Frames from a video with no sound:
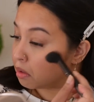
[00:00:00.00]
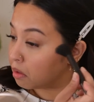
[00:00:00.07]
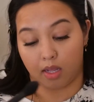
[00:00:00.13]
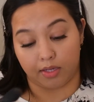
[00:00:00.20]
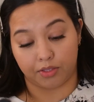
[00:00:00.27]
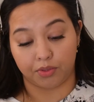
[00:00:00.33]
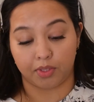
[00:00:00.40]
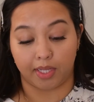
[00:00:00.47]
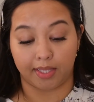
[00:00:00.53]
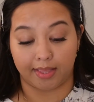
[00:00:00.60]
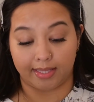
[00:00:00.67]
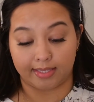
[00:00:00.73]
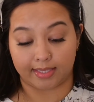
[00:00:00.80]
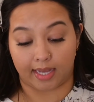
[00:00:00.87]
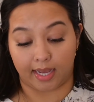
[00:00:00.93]
I do like
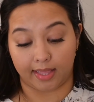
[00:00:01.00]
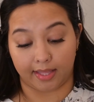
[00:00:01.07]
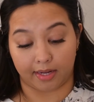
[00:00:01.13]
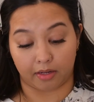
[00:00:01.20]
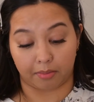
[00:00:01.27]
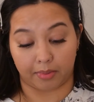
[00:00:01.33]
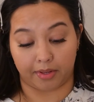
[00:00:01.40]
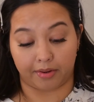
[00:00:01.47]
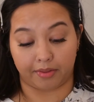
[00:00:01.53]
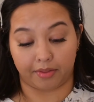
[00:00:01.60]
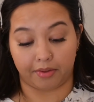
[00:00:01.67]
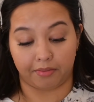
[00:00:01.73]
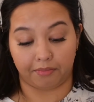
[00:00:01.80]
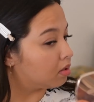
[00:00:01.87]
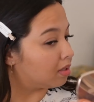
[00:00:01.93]
this highlighter better
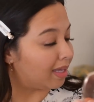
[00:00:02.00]
though.